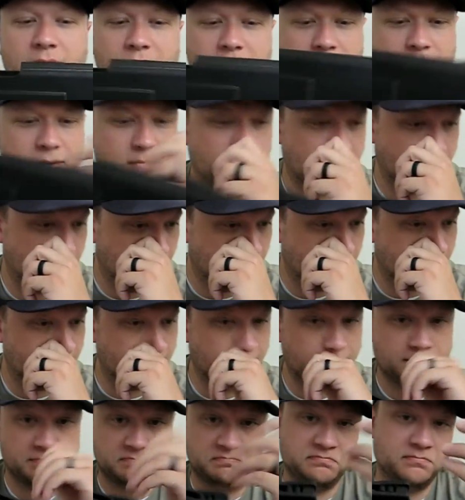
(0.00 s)
and
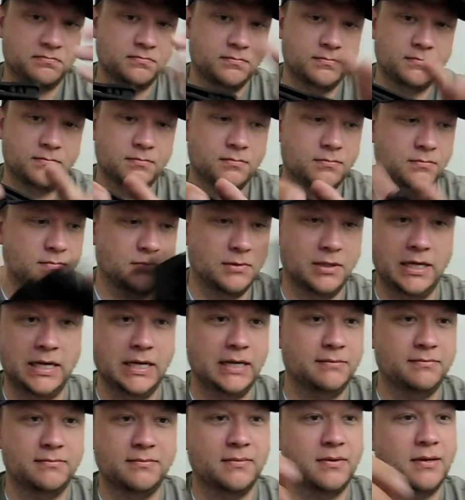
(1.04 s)
light.